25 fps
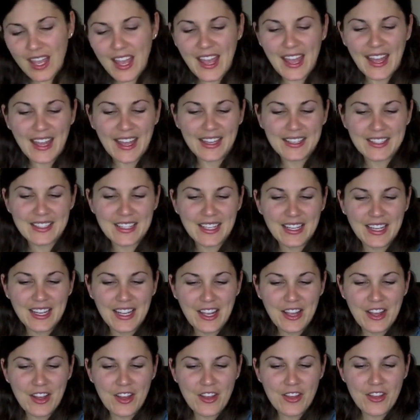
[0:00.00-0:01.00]
And
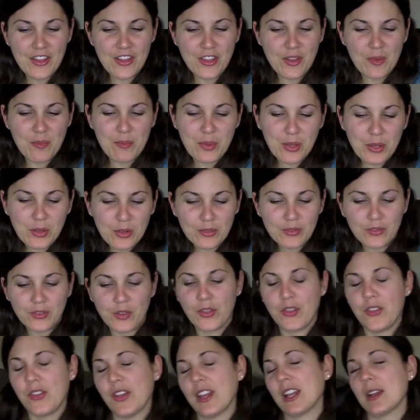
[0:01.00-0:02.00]
the
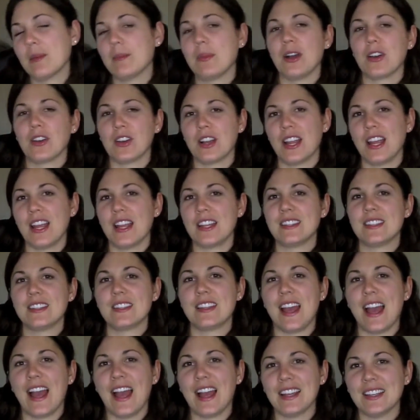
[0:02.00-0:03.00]
beautiful thing about it
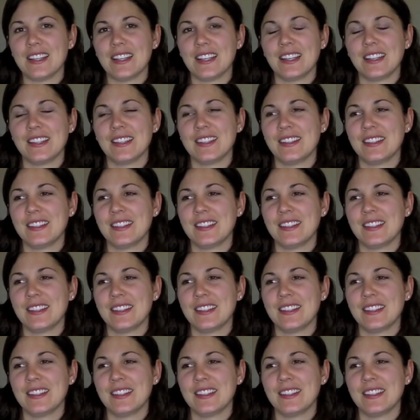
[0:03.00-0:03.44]
is that